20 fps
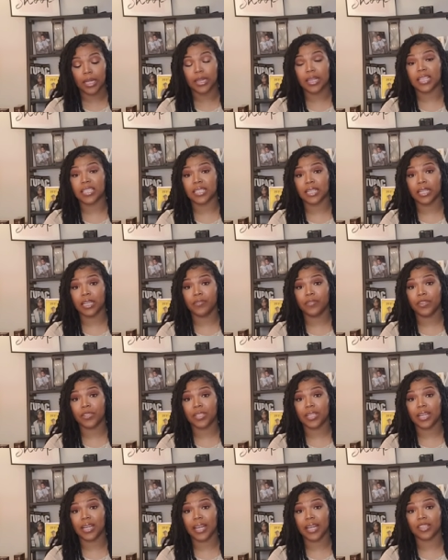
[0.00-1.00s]
this
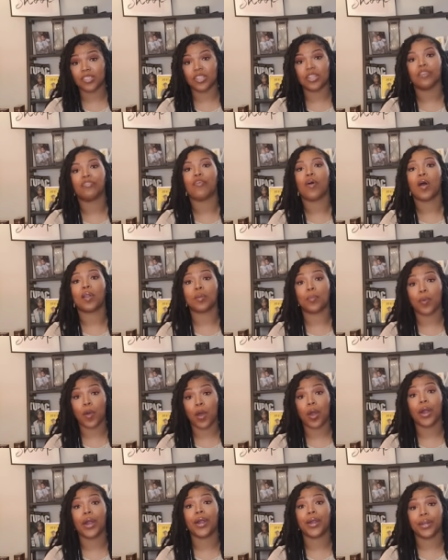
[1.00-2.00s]
lover's connection to fall
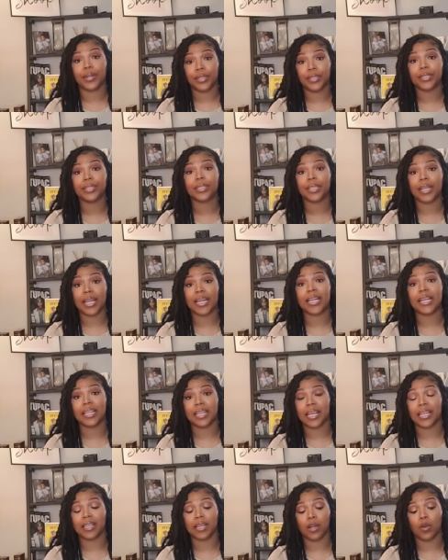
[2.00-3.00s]
apart. They need
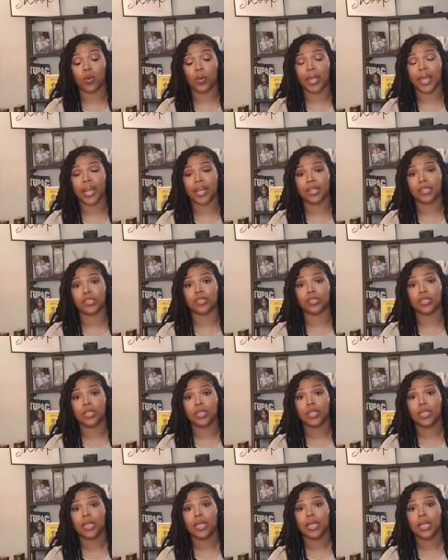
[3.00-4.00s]
that to go ahead and
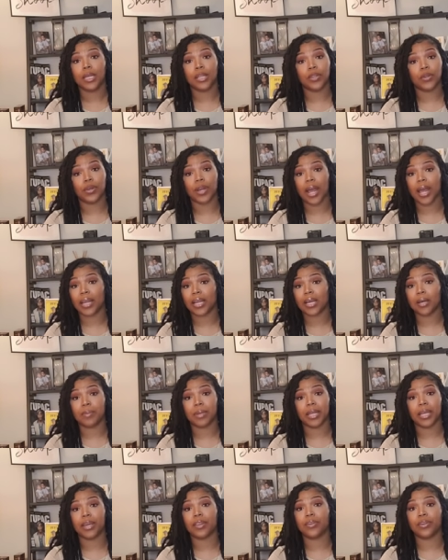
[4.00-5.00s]
either not
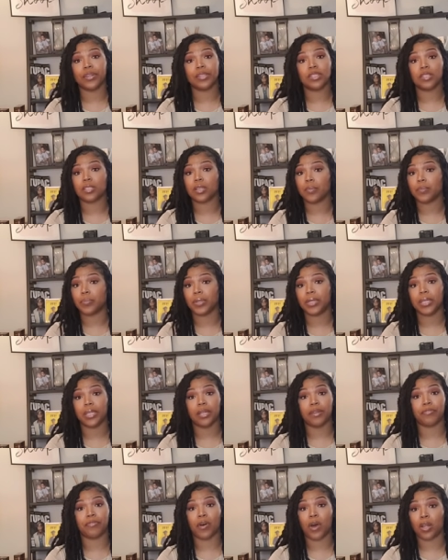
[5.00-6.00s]
come together or just
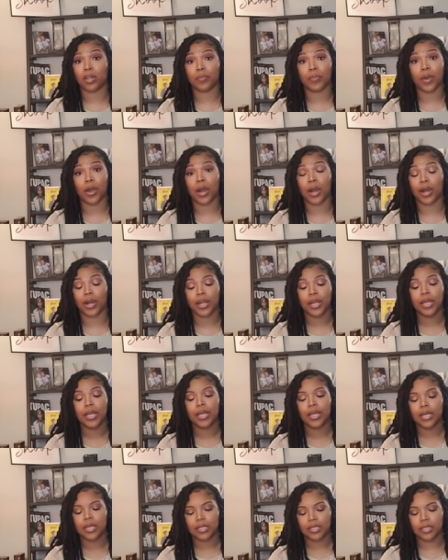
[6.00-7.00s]
completely fall apart.
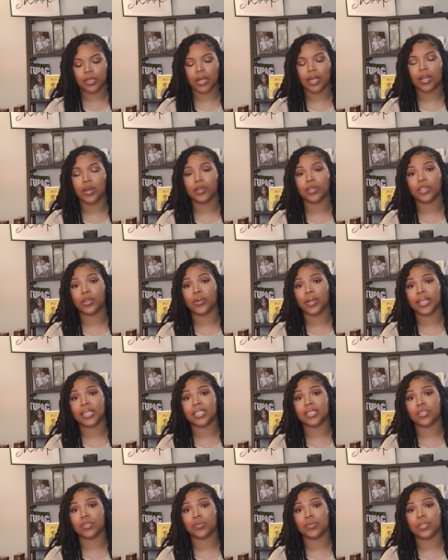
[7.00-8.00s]
So they're going to throw
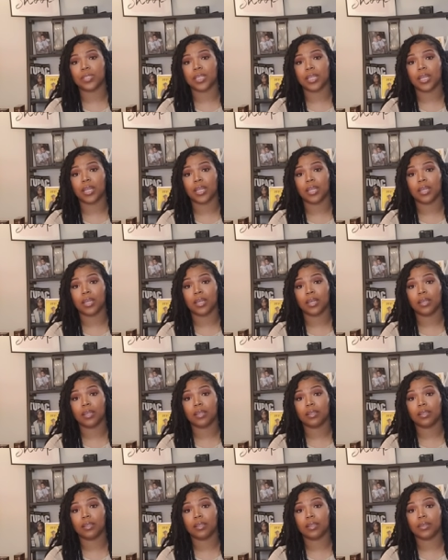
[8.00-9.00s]
these two cent
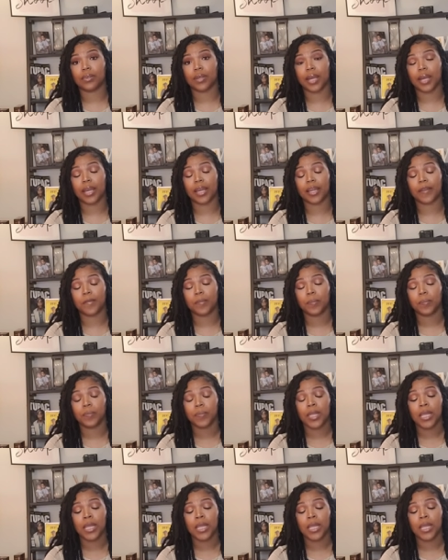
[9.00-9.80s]
in, okay?